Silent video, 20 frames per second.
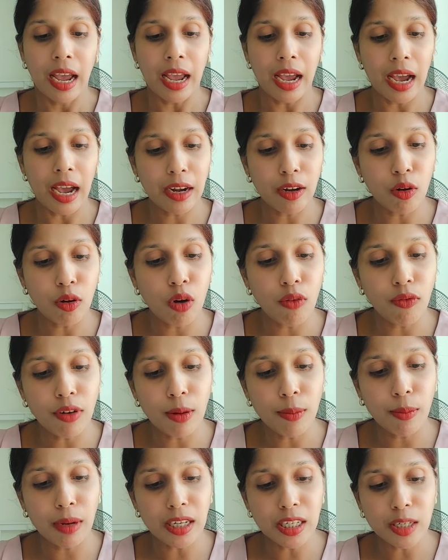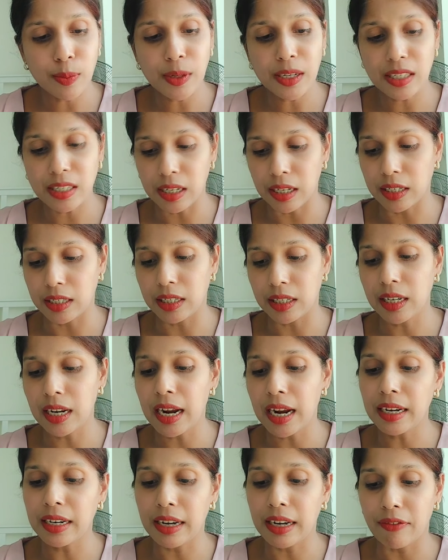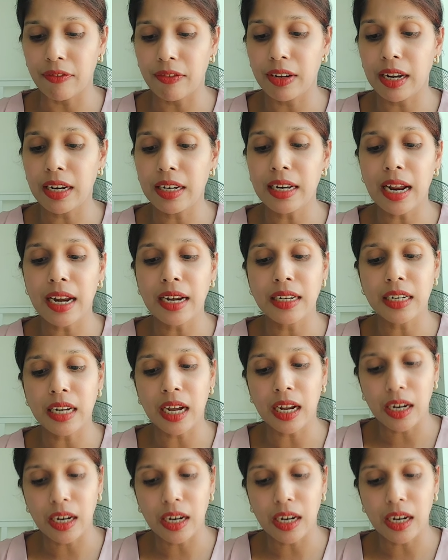An offer must be certain and definite and